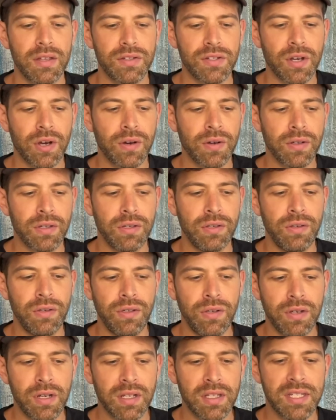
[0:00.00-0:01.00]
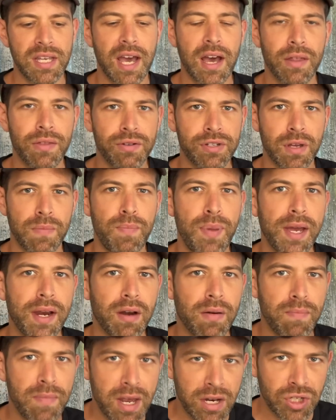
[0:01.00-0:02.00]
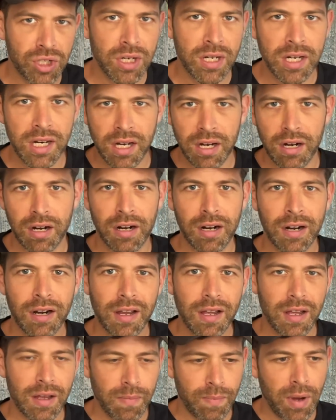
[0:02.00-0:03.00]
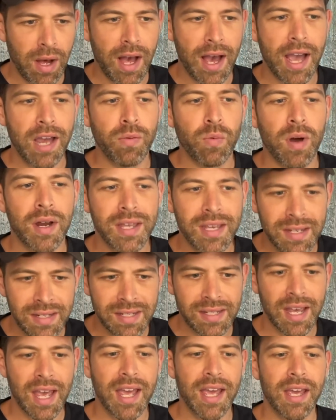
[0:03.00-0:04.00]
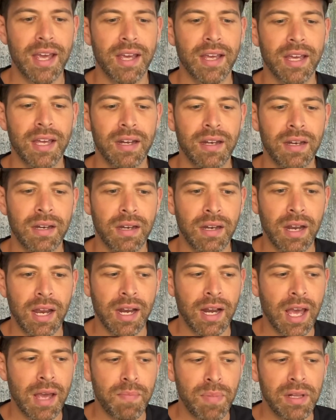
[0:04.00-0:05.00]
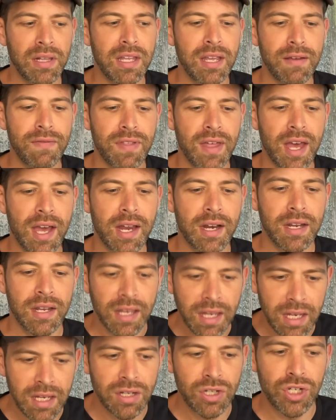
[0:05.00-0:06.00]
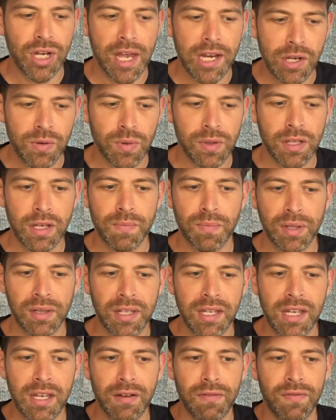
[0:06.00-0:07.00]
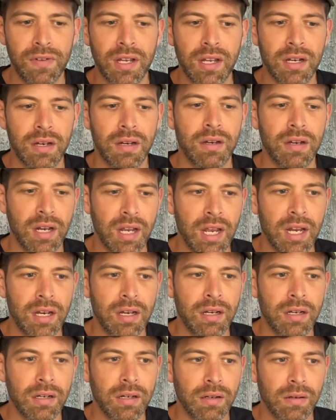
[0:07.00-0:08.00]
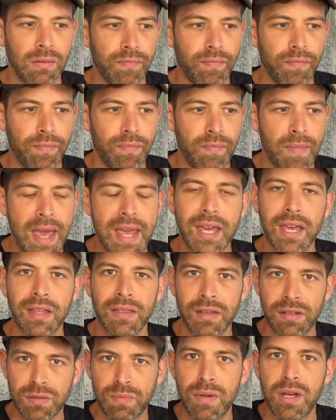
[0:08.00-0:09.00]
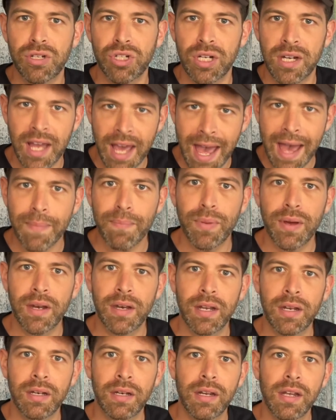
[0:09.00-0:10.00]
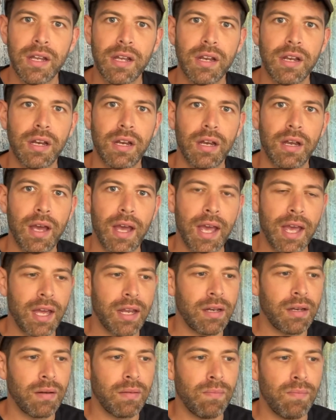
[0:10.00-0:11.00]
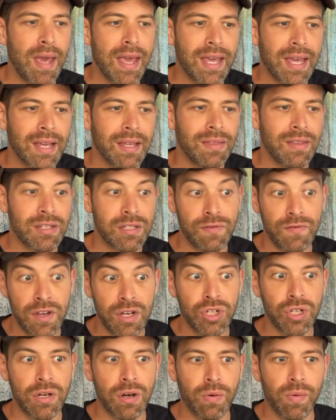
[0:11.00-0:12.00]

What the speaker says: So you can tell there's a bigger mission here behind what he's saying, and I believe that he genuinely believed in making this mission happen and making this vision a